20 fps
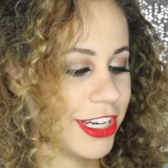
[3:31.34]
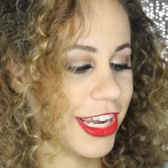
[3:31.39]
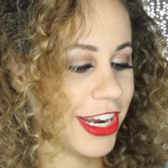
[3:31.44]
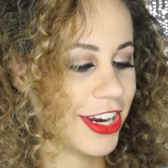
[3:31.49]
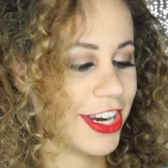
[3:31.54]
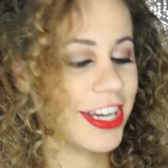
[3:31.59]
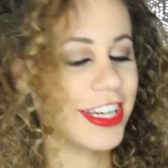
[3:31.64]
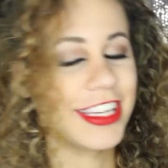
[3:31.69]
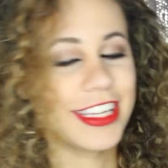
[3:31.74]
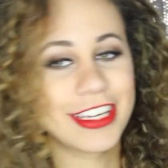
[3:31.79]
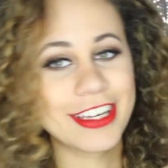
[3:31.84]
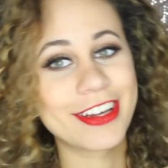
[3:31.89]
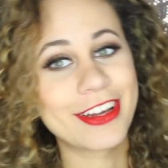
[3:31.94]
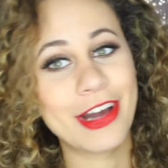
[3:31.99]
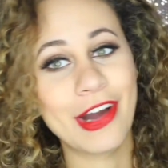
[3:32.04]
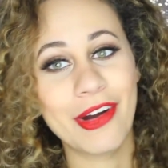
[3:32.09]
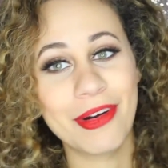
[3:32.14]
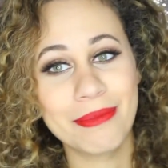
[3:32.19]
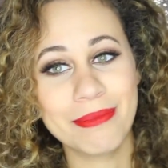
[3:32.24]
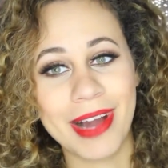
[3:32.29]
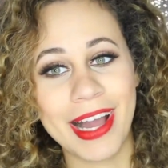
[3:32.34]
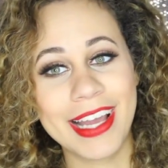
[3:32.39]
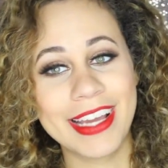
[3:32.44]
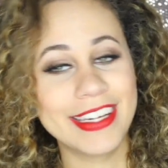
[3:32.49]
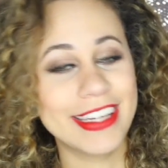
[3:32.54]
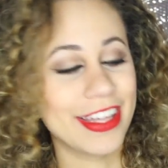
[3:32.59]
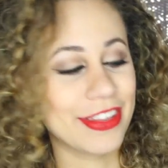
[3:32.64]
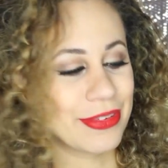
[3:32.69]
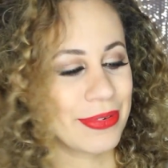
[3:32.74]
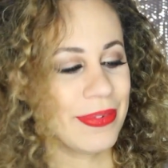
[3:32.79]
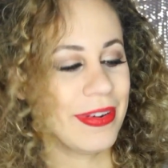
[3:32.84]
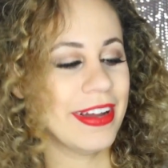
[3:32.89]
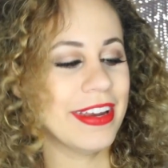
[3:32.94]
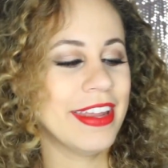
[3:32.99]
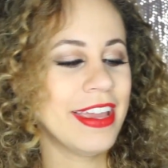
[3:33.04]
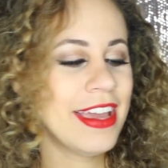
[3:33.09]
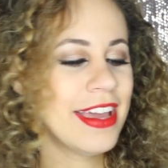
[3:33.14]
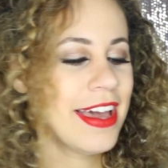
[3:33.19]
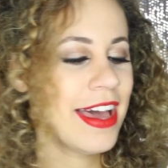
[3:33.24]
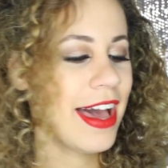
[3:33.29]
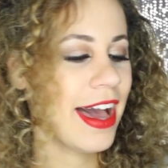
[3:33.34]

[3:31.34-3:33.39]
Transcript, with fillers: in here. I need to go and buy another one.